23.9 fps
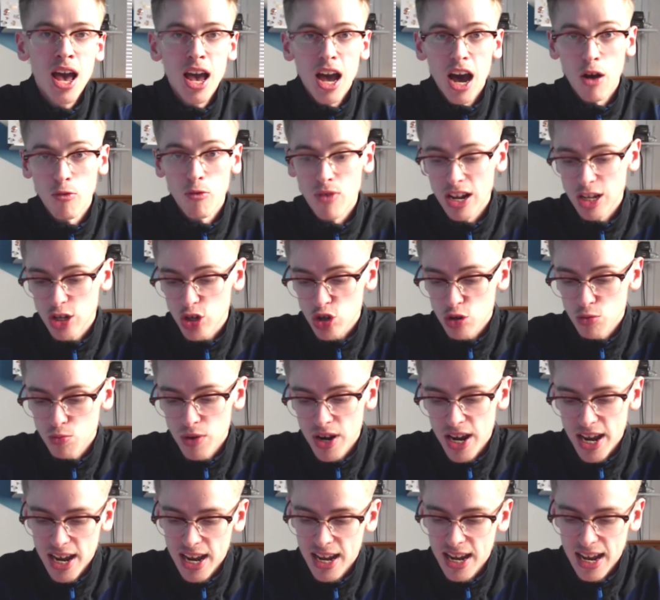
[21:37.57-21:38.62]
I read
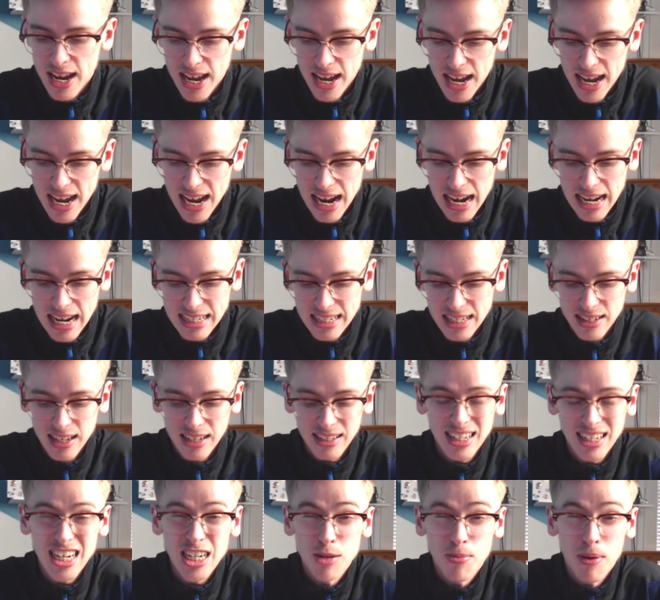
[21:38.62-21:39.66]
somewhere earlier today
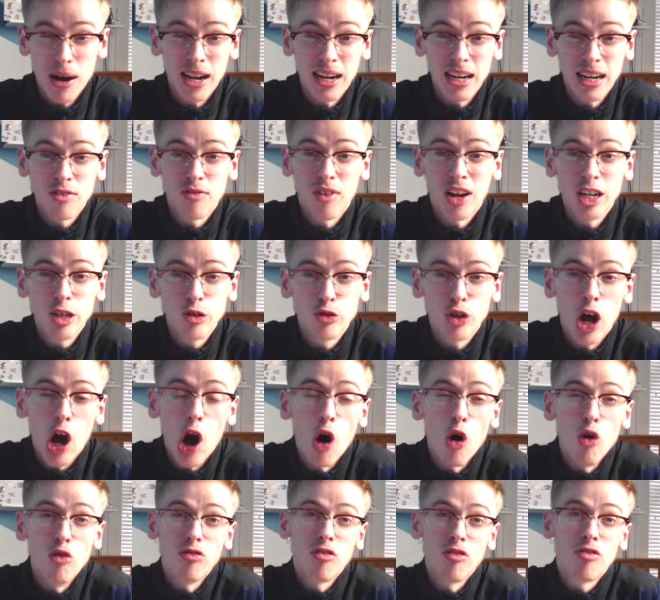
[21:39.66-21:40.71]
that he's apparently valued at
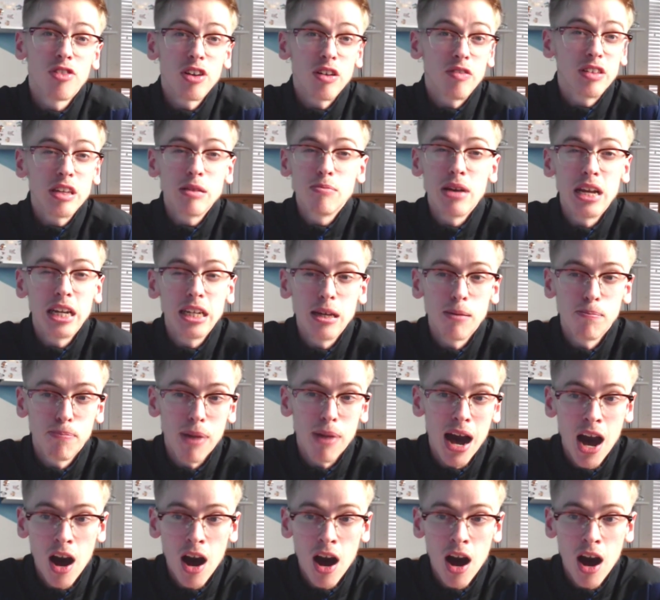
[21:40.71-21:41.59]
over £50 million.